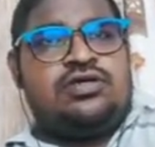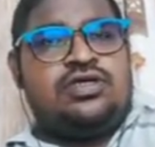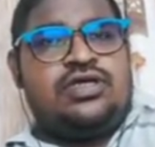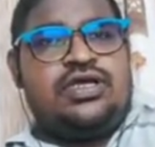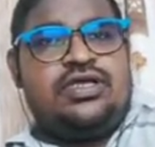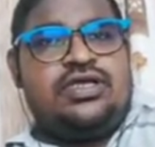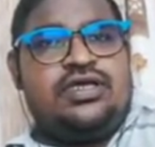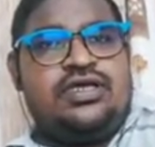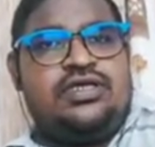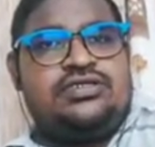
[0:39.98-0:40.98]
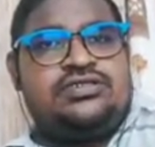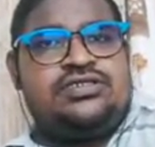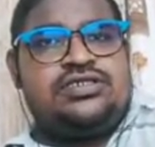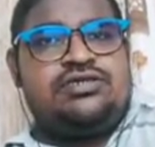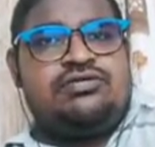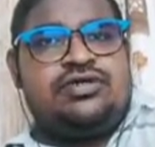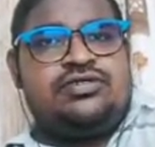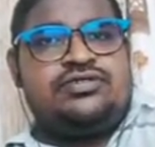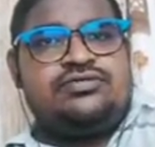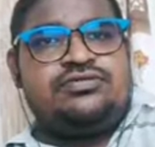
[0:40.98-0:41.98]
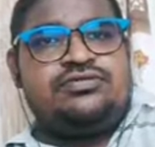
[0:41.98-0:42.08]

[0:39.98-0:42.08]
LA is equal to